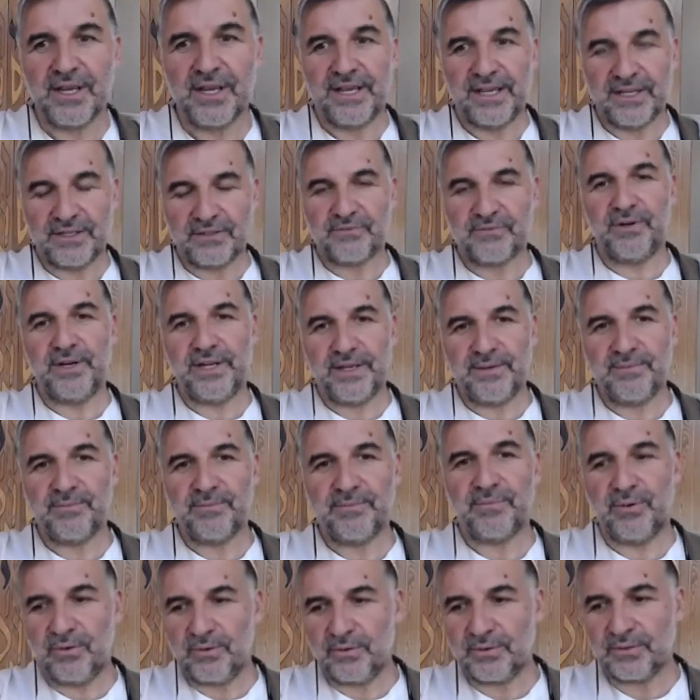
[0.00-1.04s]
it's really
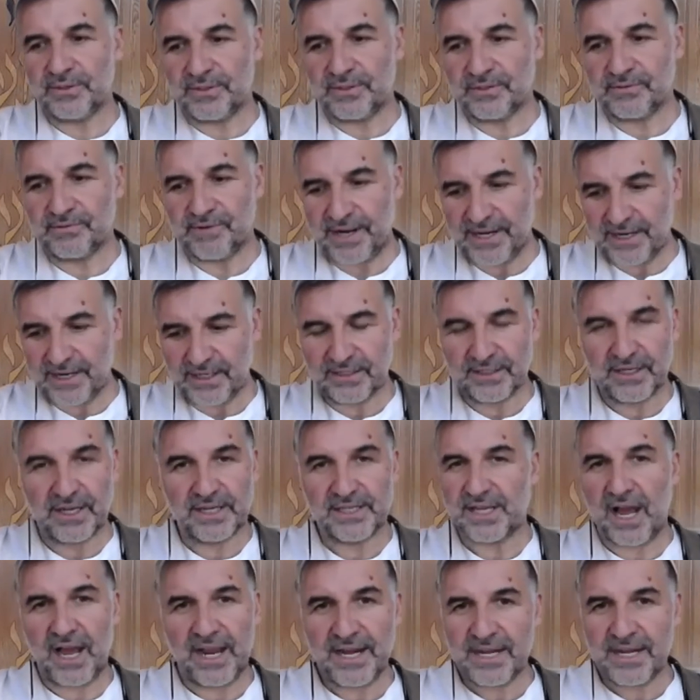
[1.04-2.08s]
important to recognize,
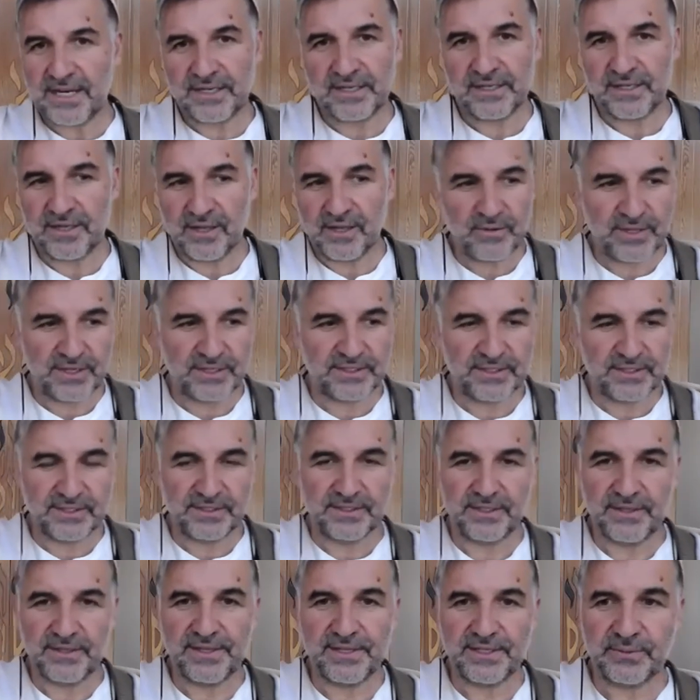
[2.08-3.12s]
I didn't know this
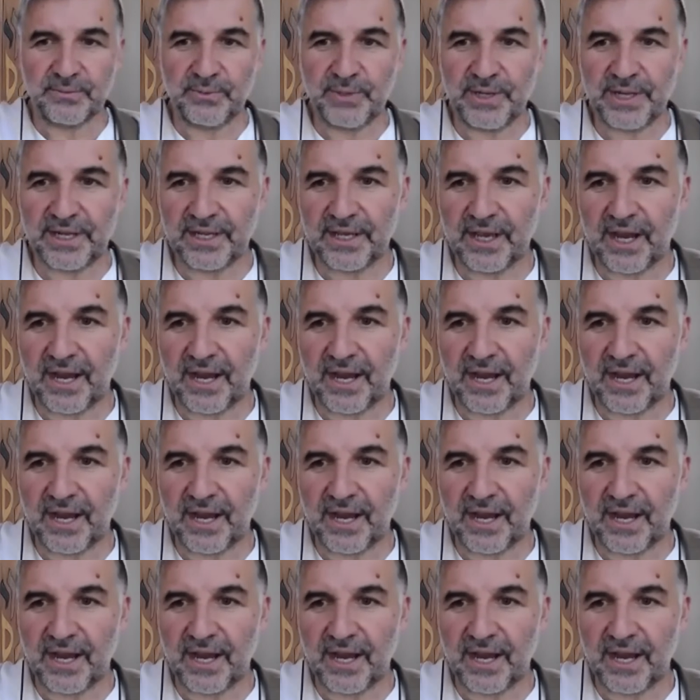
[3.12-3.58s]
until this week.